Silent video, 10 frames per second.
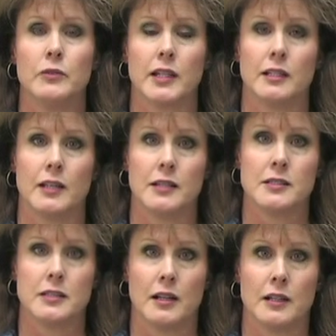recognize
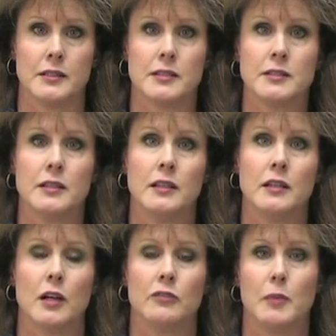signs
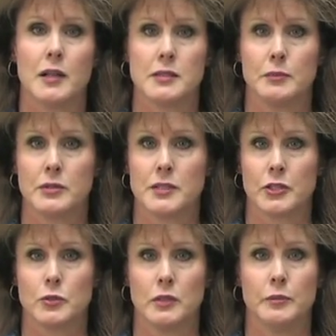of possible
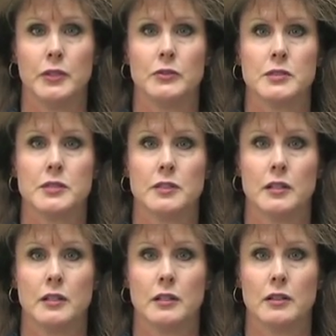sexual abuse
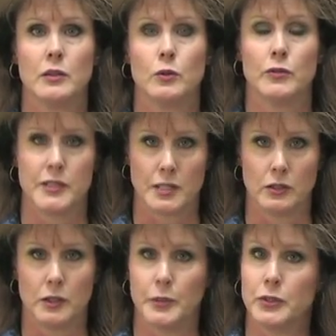or
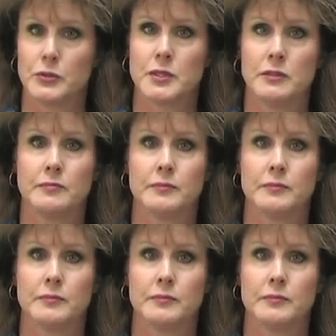physical abuse.